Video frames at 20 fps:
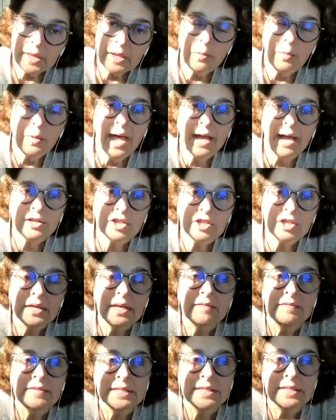We actually
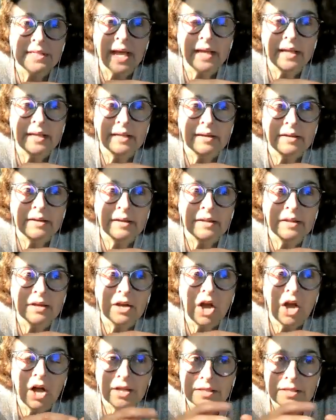have decided in the
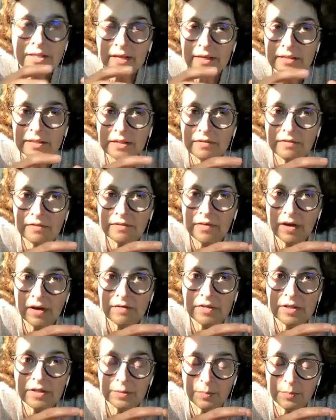context
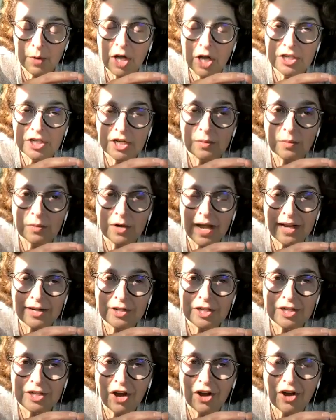of this project, we're
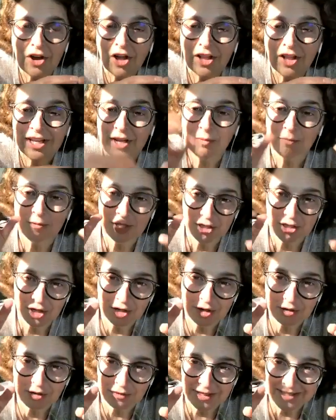actually not calling it
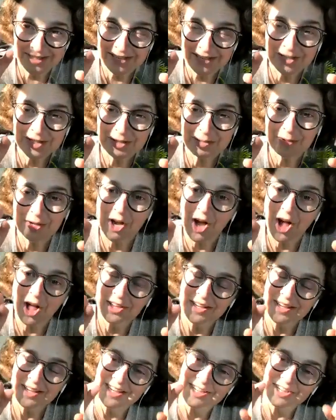return of results, we're
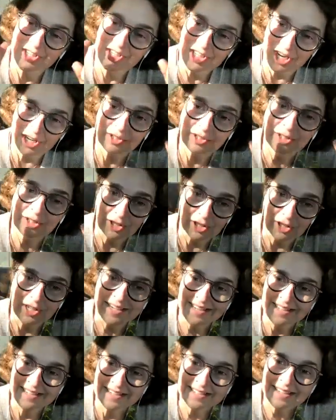calling it shared
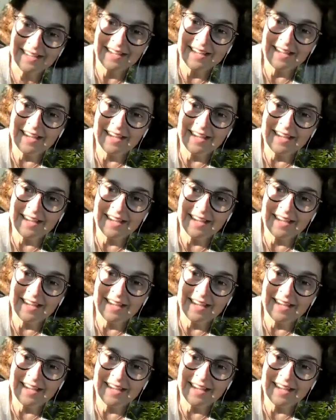learnings.